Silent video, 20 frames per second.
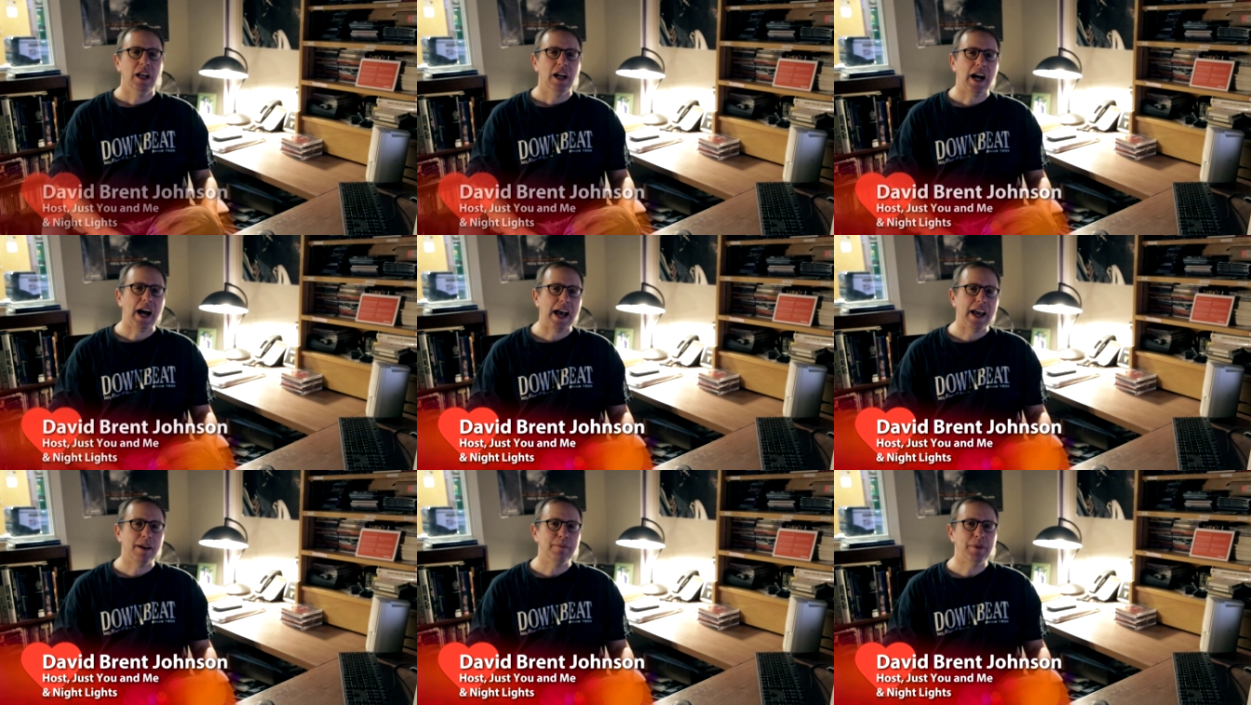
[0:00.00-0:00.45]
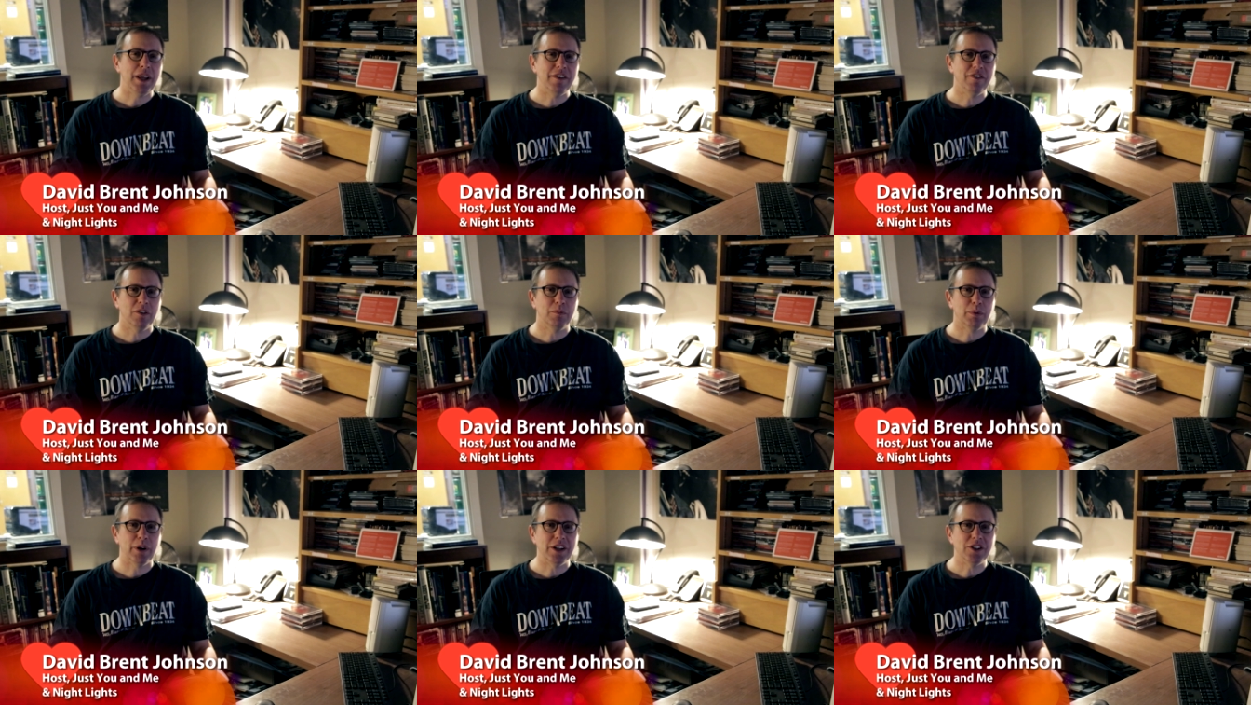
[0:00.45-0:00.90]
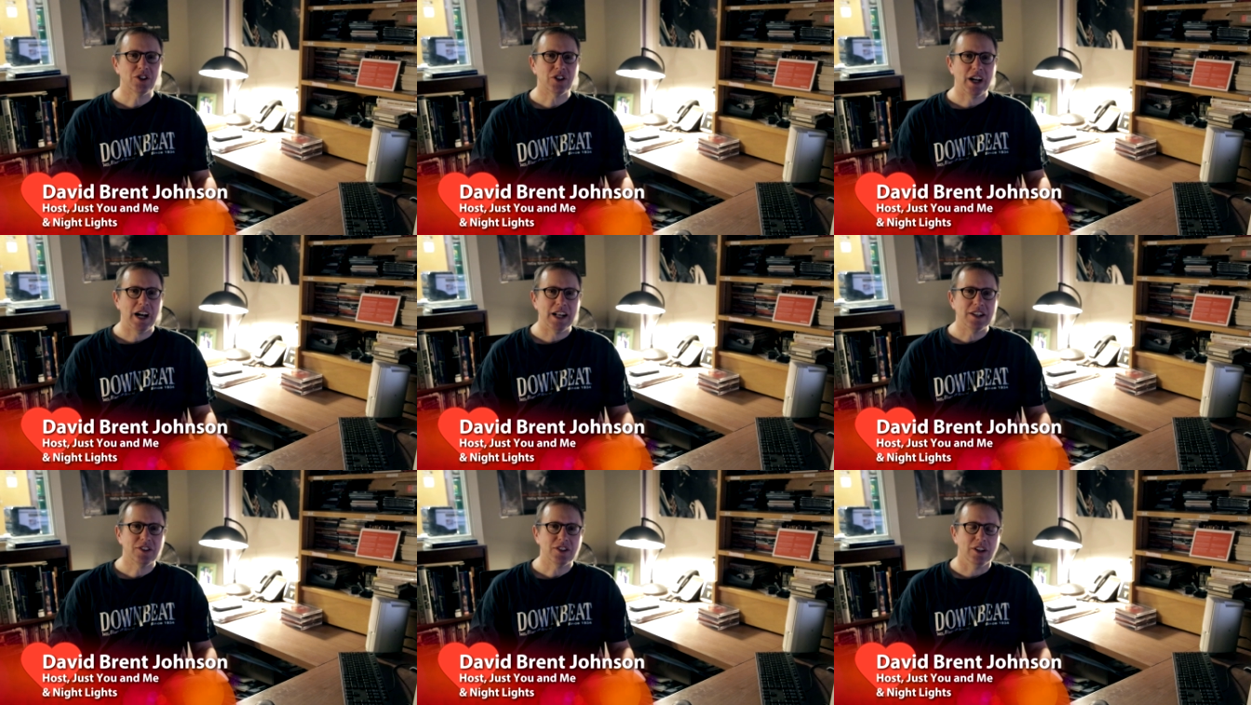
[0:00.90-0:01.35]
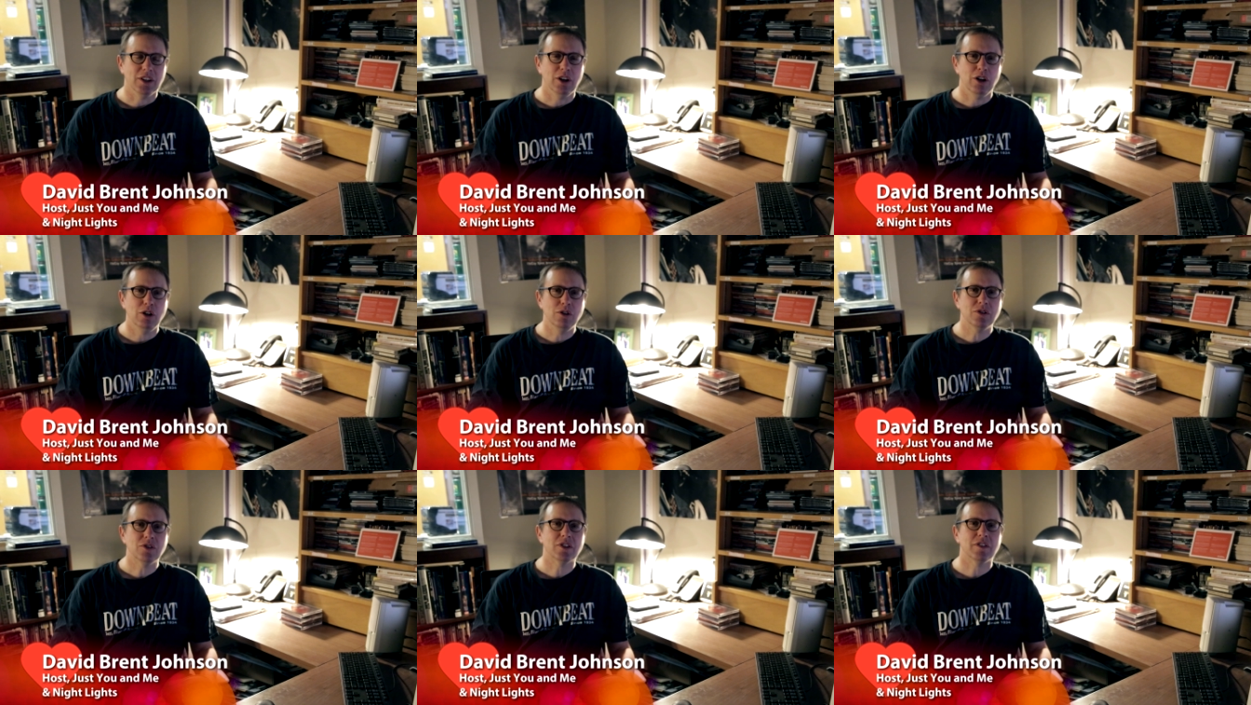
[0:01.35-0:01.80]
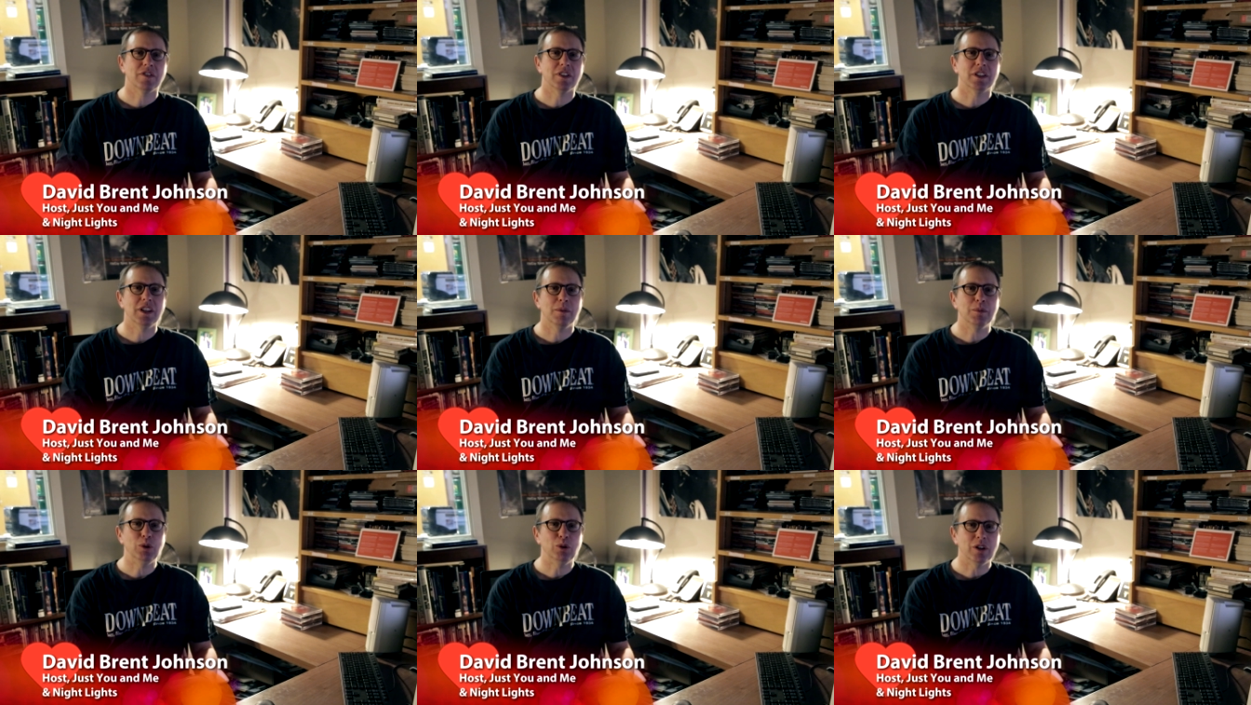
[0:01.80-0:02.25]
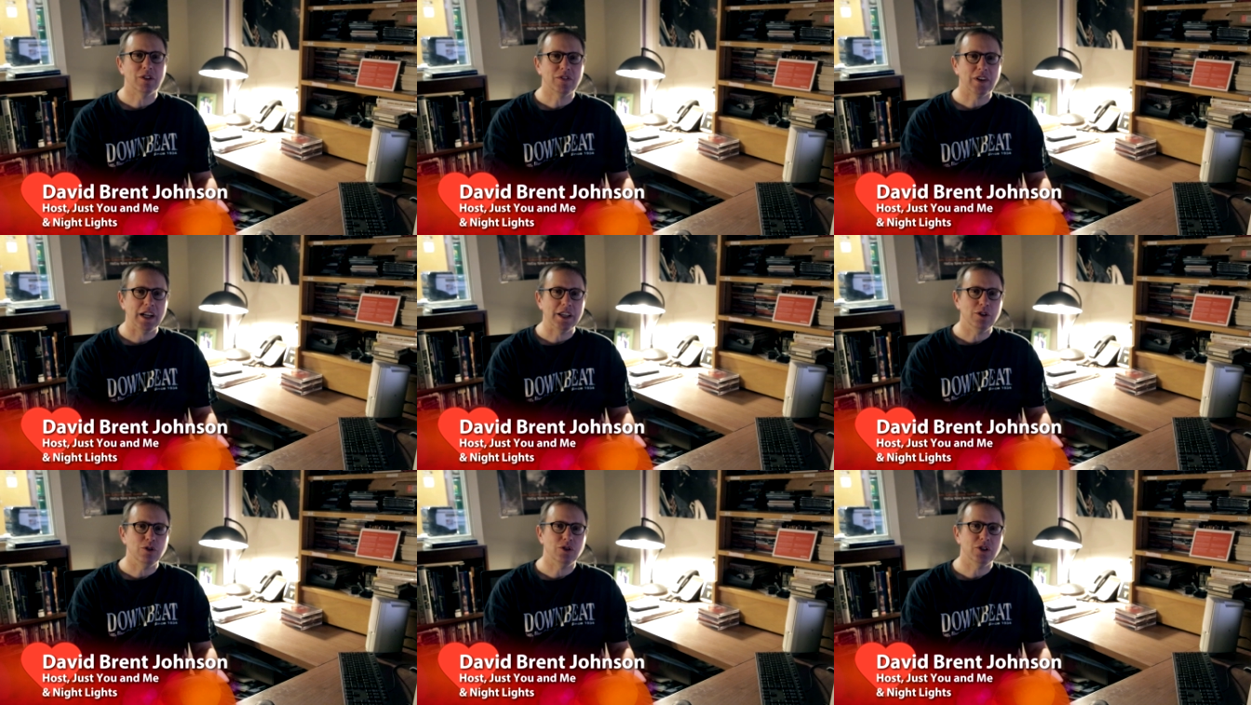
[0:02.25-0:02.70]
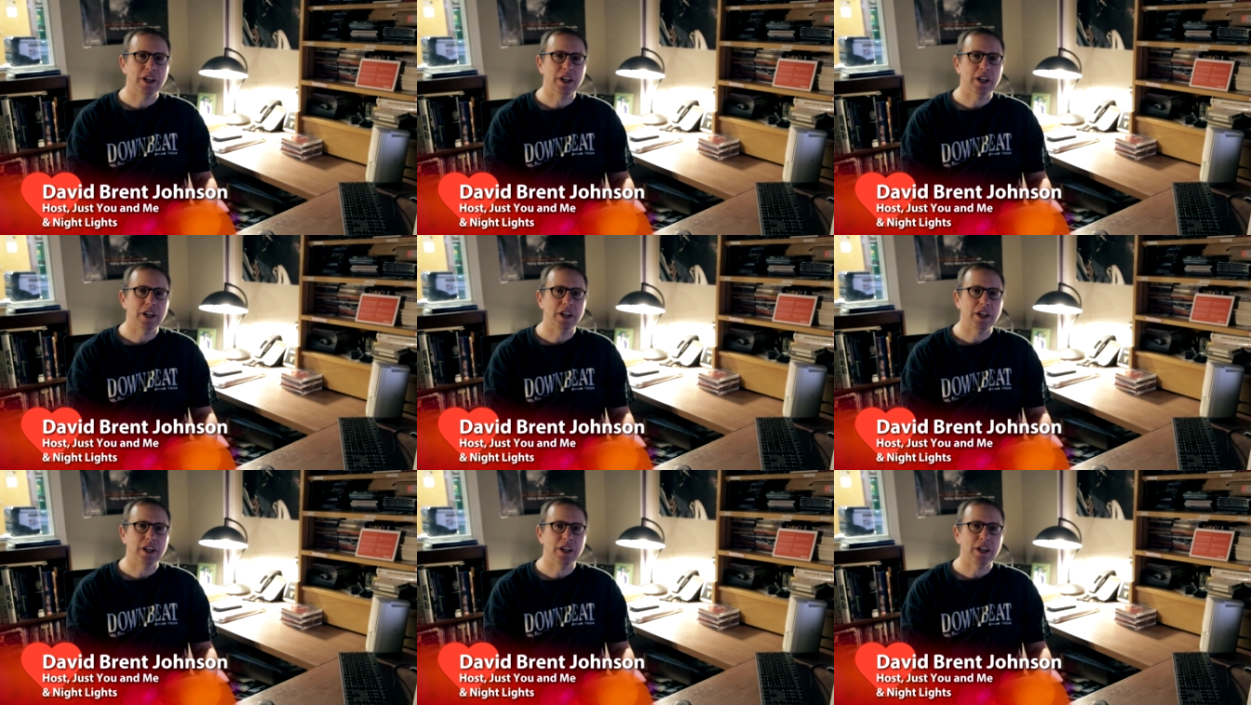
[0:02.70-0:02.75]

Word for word: Hi, I'm David Brent Johnson, host of the WFIU